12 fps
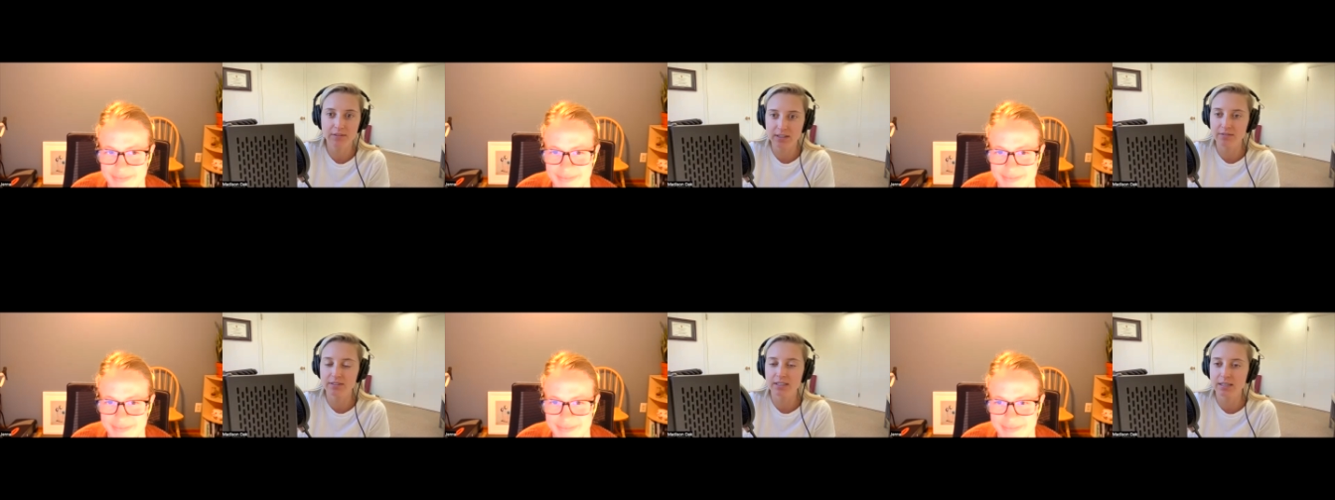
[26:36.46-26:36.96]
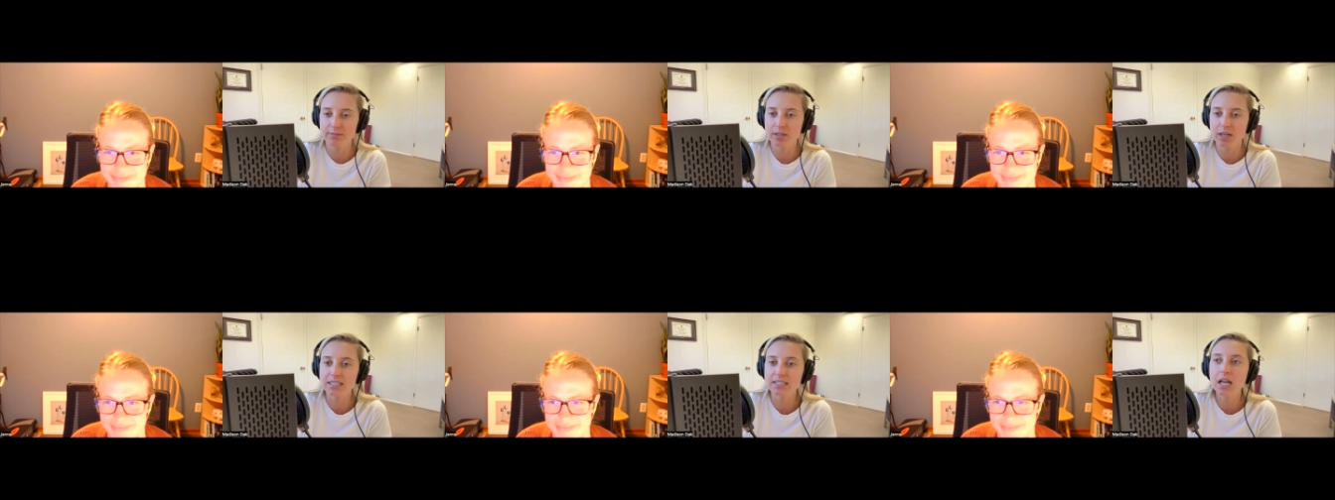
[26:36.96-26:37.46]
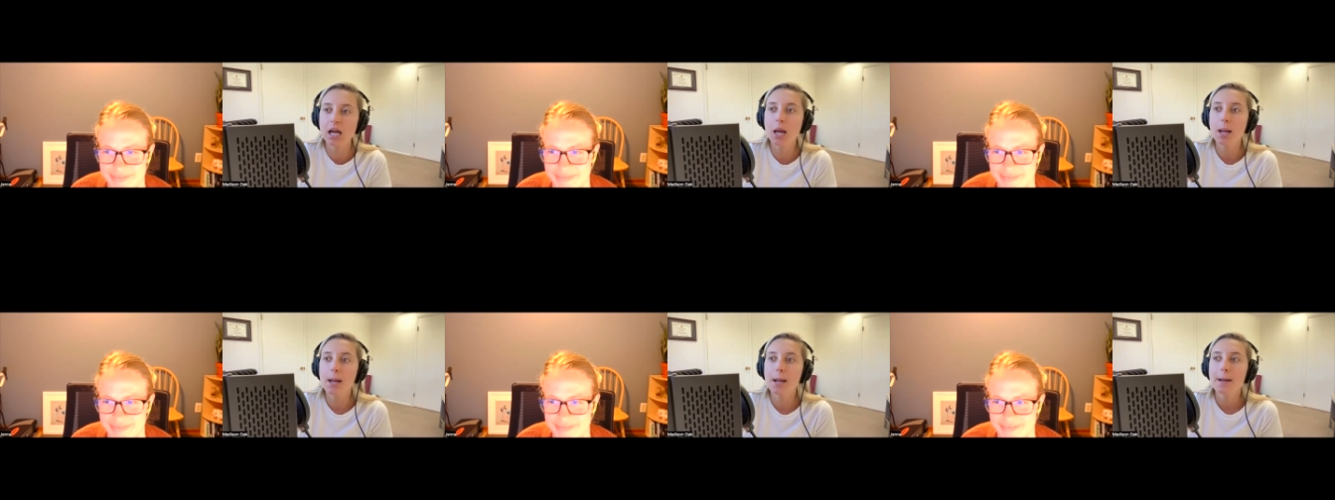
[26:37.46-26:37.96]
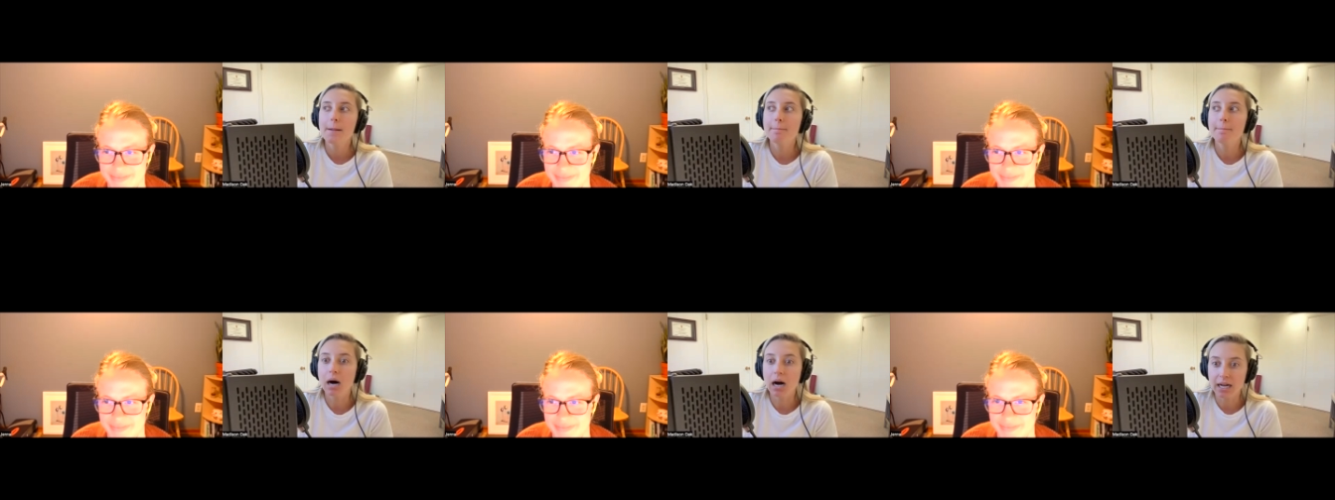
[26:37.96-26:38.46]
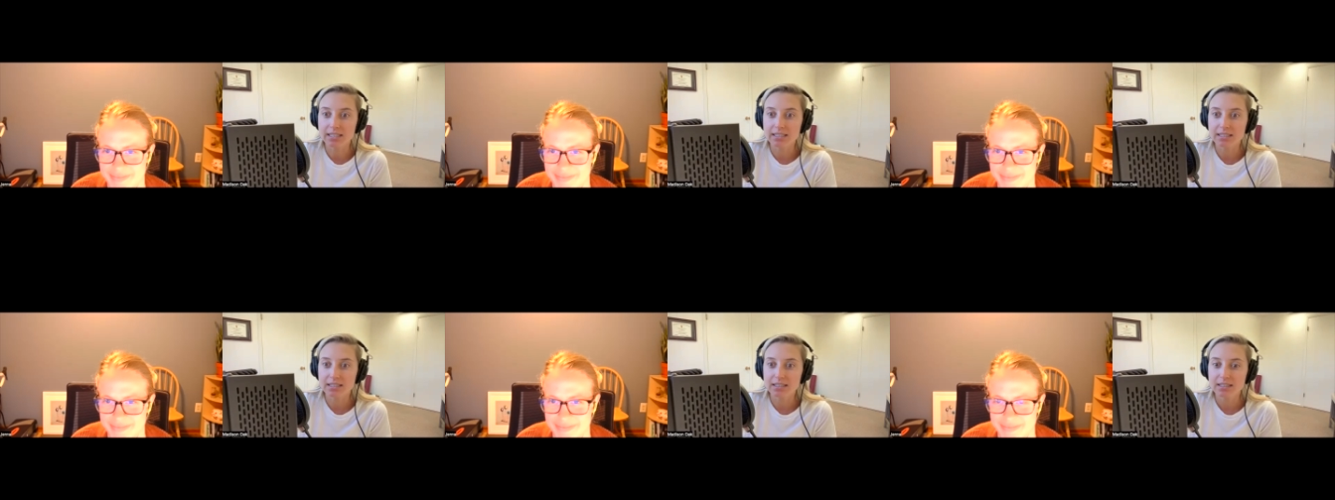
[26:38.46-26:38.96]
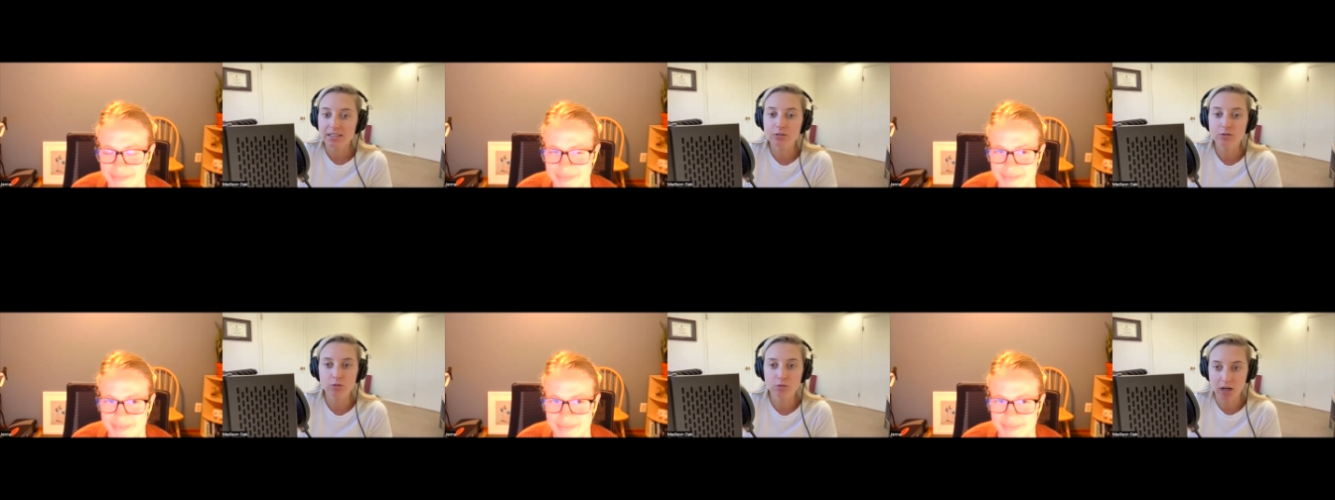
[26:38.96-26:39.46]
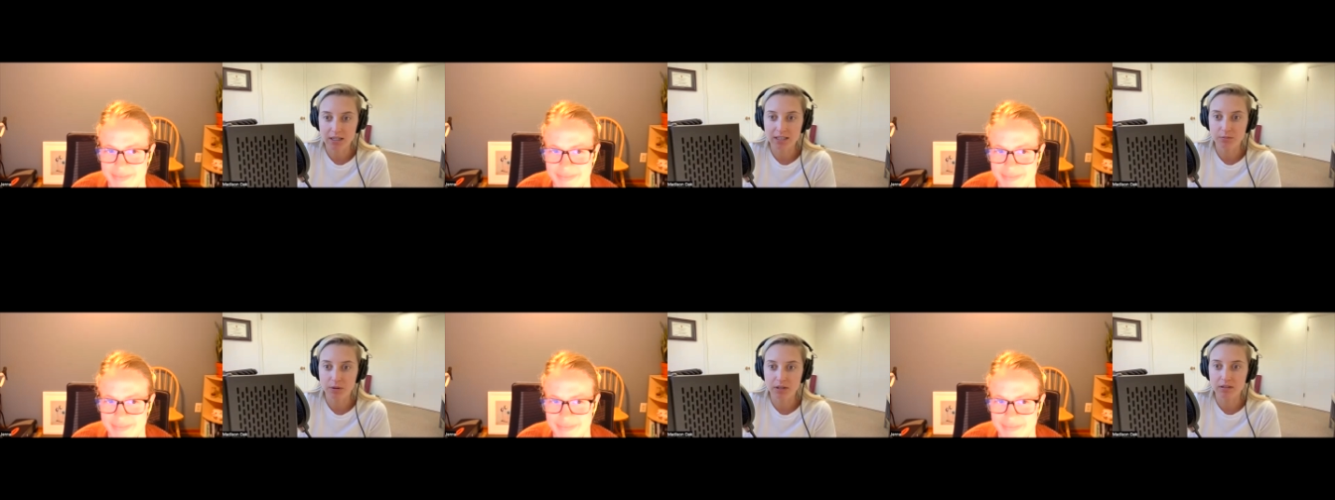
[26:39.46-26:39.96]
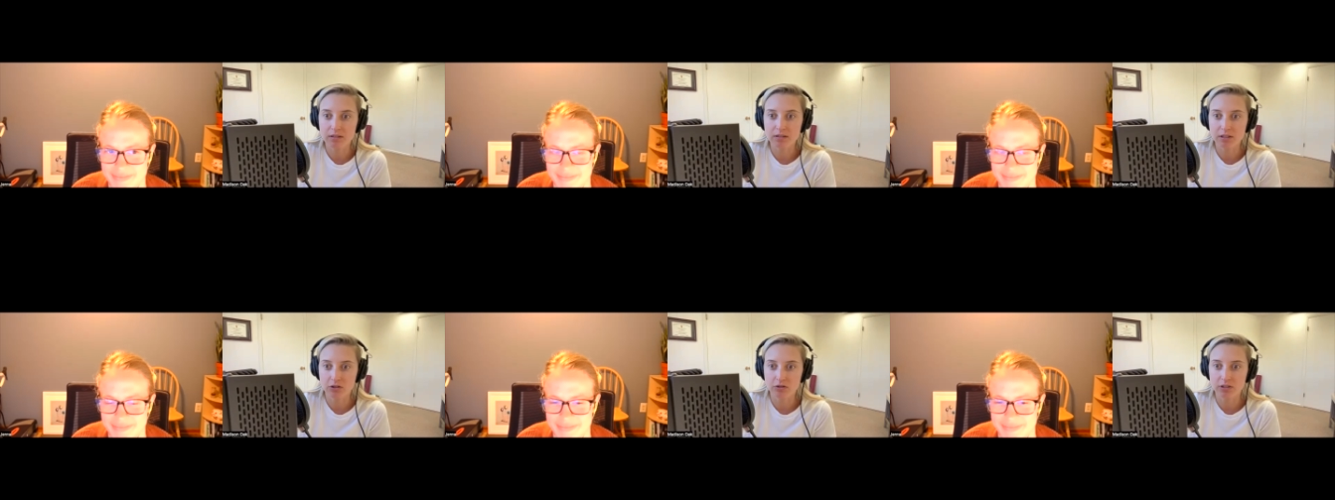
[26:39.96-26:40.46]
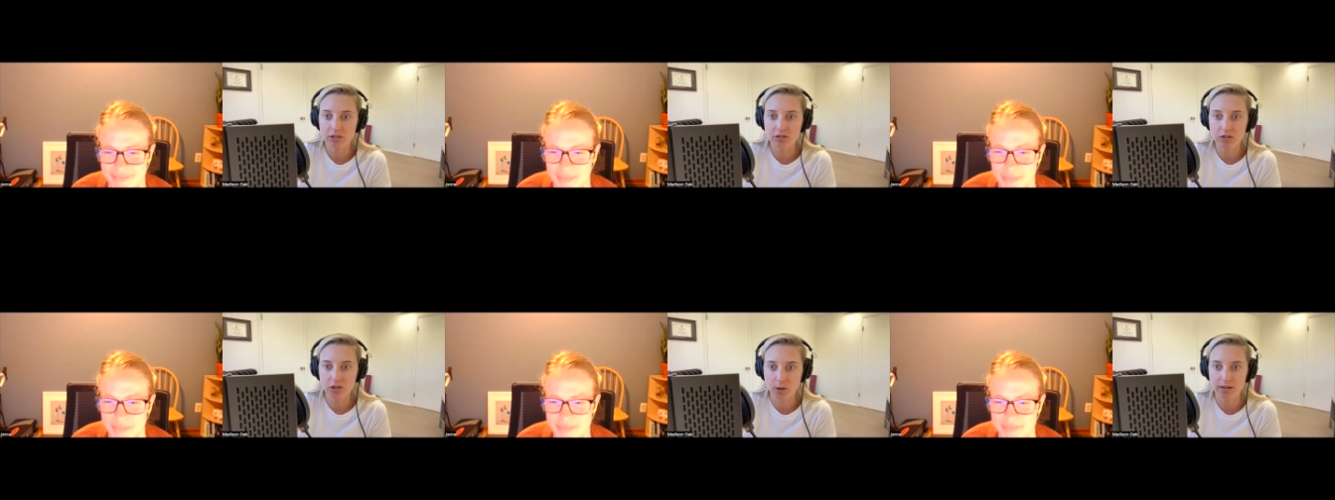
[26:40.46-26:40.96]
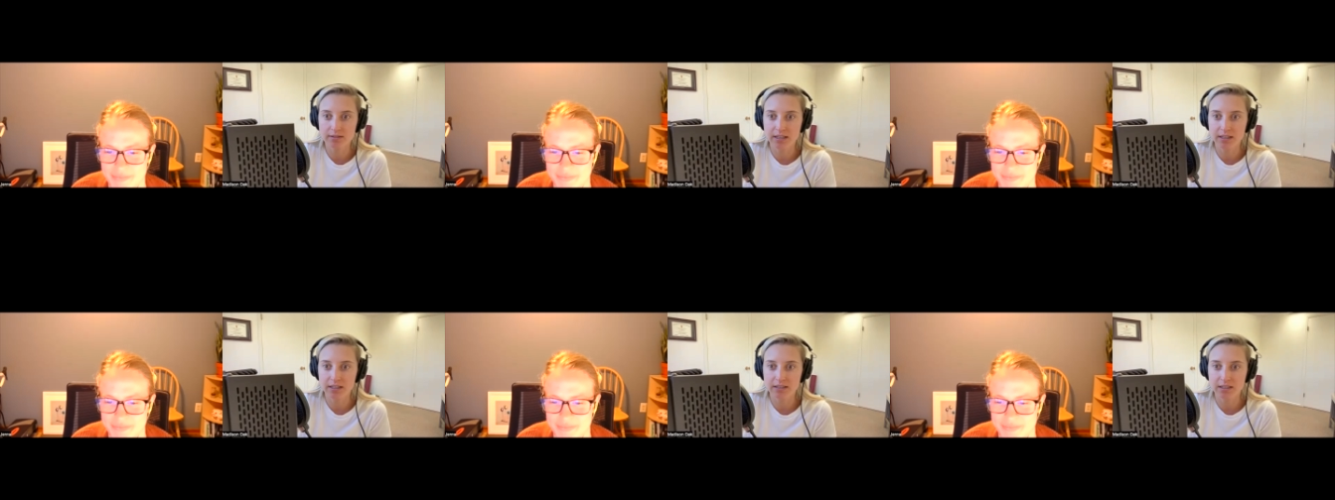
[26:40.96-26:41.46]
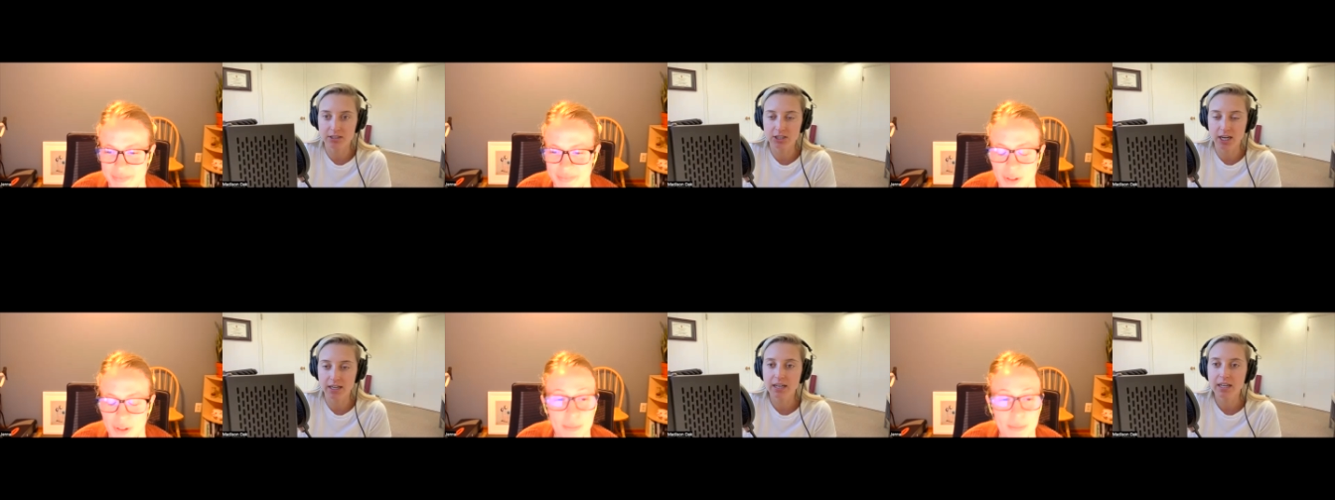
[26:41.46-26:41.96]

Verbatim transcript: have gifted them to us, but you do not need one. Literally just go outside in the sunshine.